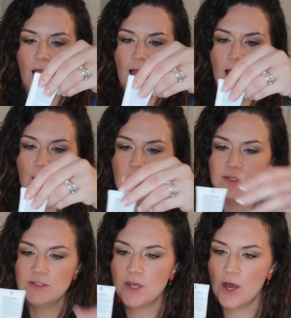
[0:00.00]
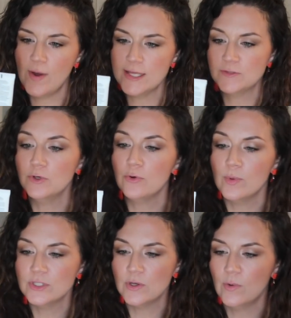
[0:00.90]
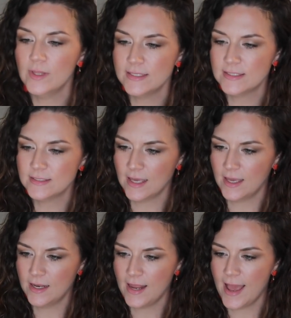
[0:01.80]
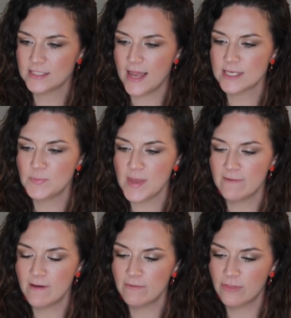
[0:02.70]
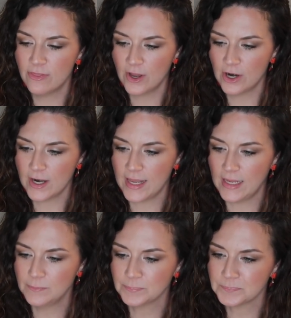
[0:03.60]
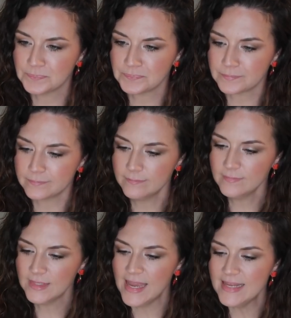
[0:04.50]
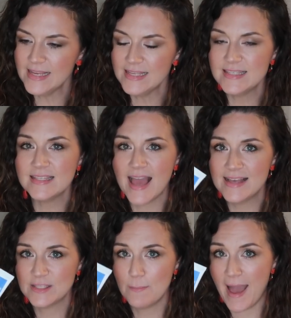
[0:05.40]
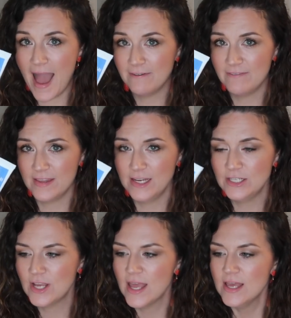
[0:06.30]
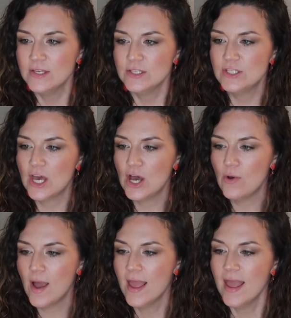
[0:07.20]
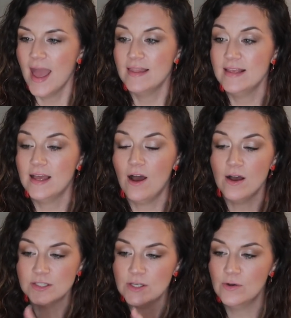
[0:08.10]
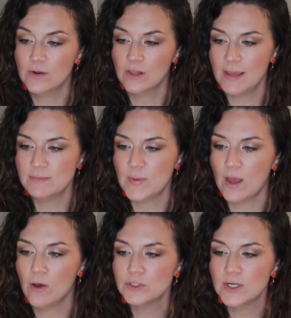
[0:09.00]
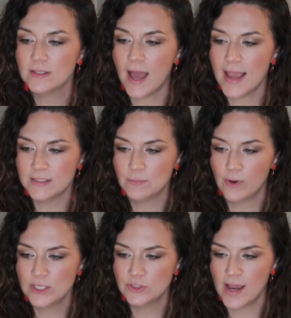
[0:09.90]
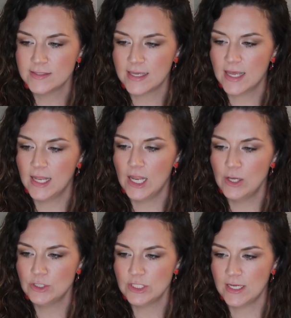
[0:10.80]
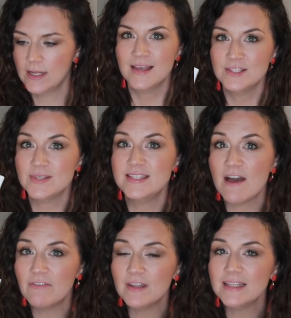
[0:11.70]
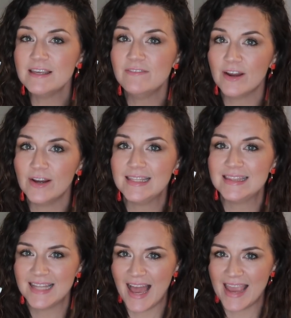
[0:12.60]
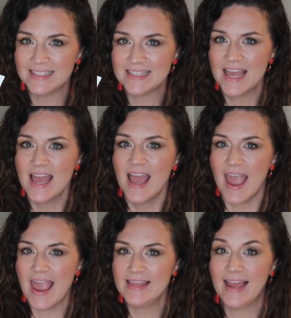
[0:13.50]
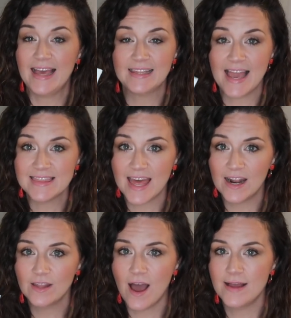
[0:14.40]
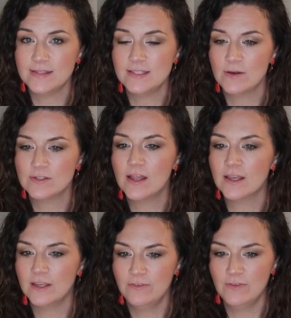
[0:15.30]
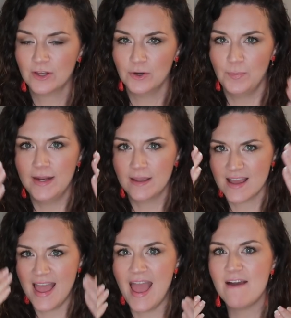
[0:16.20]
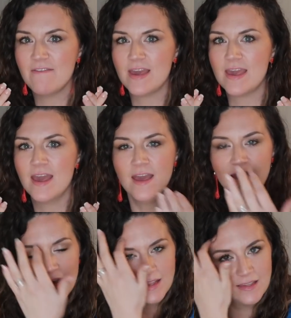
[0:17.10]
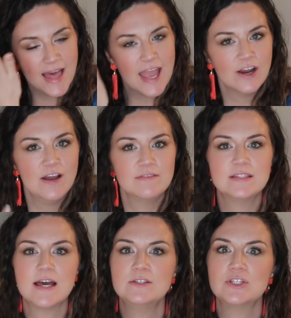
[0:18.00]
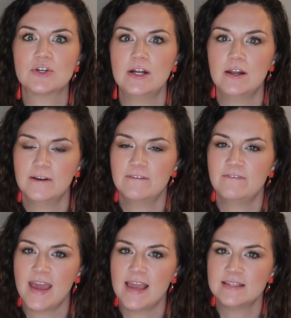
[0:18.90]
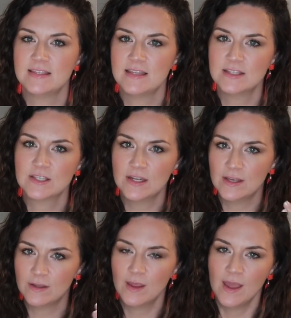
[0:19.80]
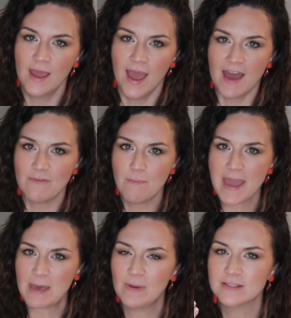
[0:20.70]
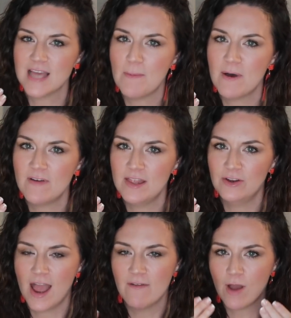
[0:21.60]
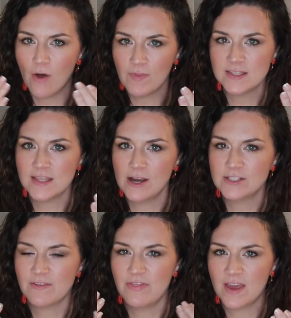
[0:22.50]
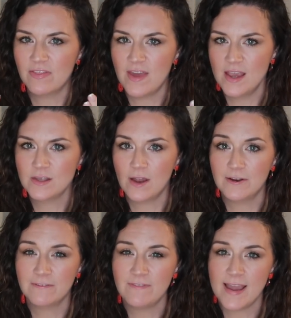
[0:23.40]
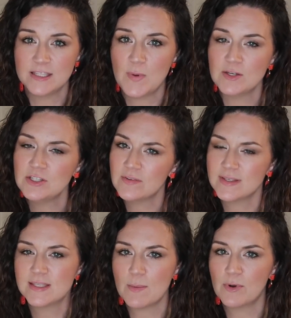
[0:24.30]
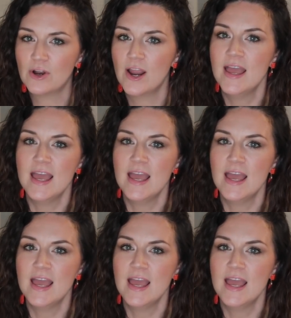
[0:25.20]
So it's for normal to oily skin. It has SPF of 30. And it says it has a matte finish. So, and it also claims to be ultra light moisturizing lotion. So it's definitely very light. And I like that a lot. So it's not, you feel like you're putting like a heavy layer of sunscreen on your face and it's gonna have makeup on top of it and you're having all these layers of thick things on your face, especially during the summer.